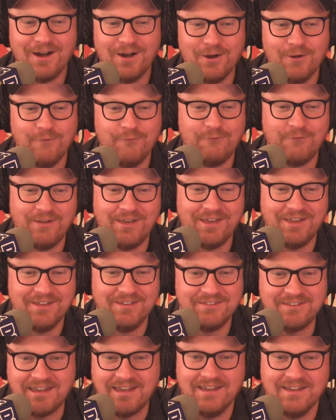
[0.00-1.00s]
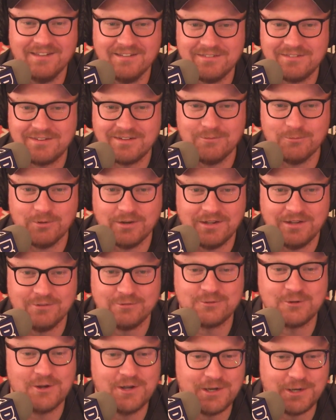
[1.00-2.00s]
of his hands, and when
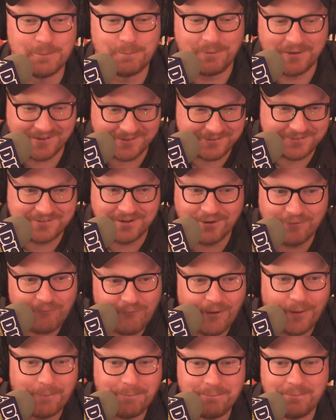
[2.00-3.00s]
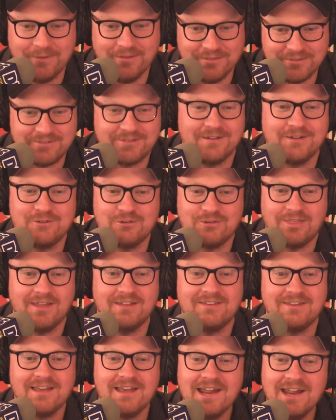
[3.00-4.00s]
he's trying to pick stuff up and such, and
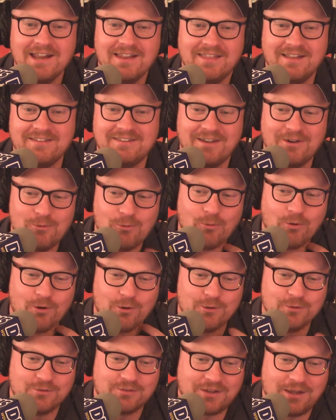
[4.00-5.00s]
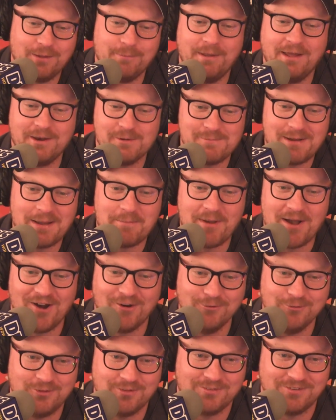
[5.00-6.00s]
that's just, that's yeah. how words come out of my
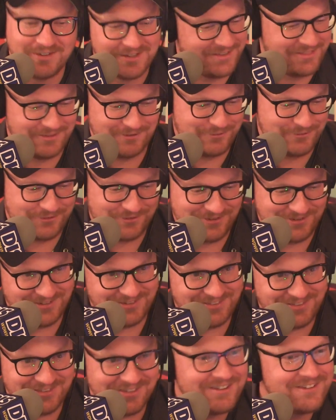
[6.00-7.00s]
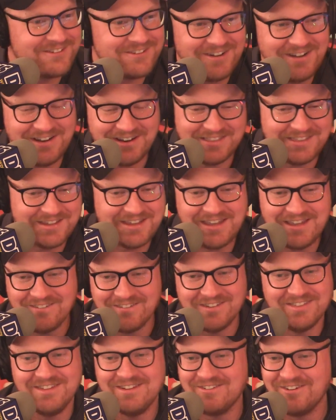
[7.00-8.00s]
mouth. It's like they're they're trying, they can't
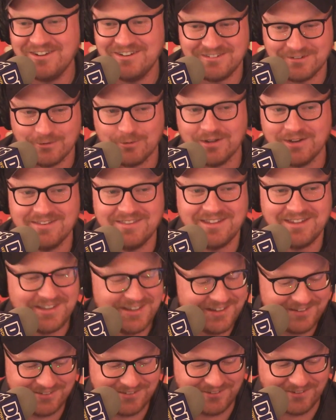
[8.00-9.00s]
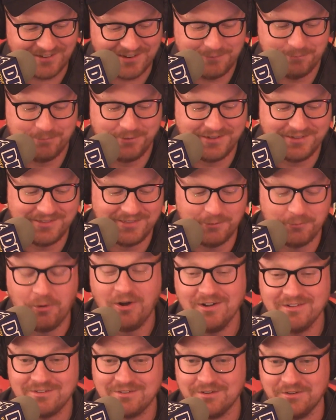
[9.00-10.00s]
really quite do it. They mm-hmm. can't do it, but they
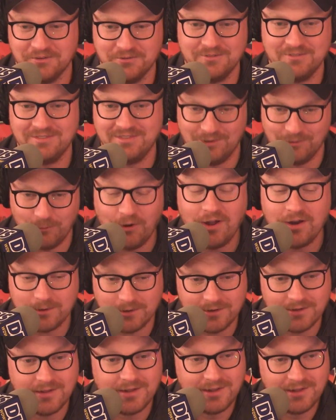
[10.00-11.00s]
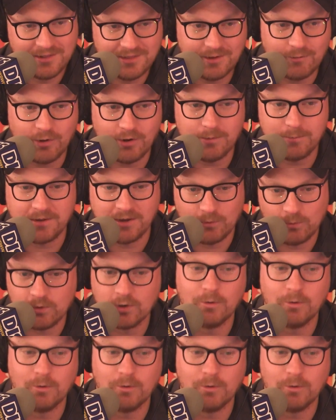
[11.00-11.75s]
want to. They want to. They want to be a cheap.